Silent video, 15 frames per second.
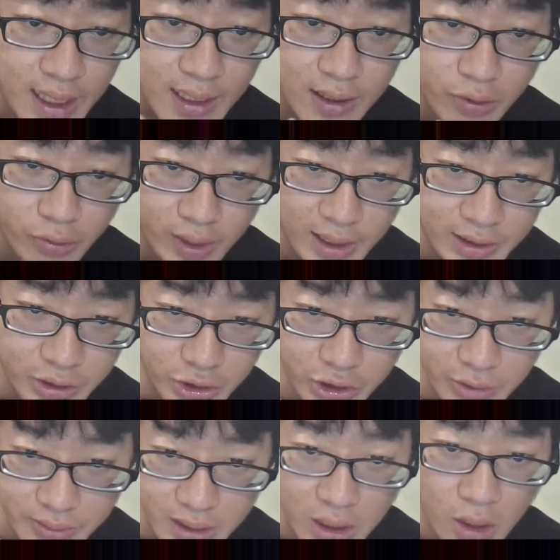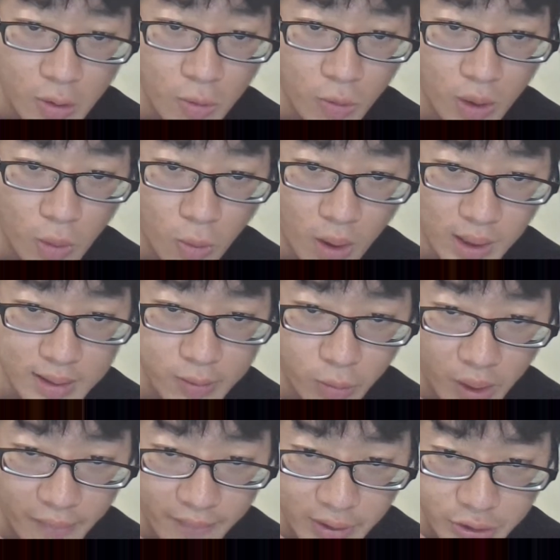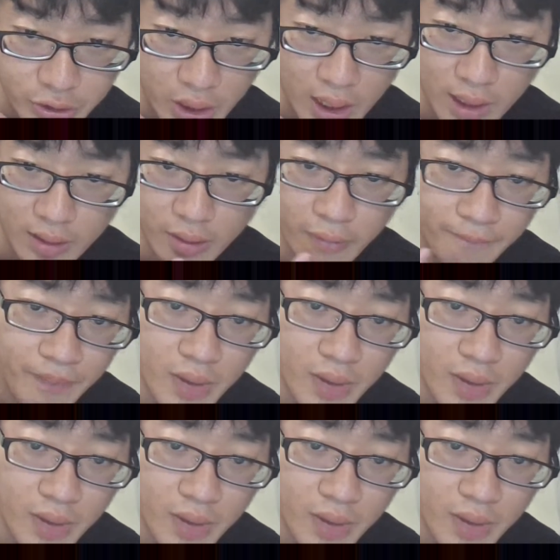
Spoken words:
and the relationships we want with each other.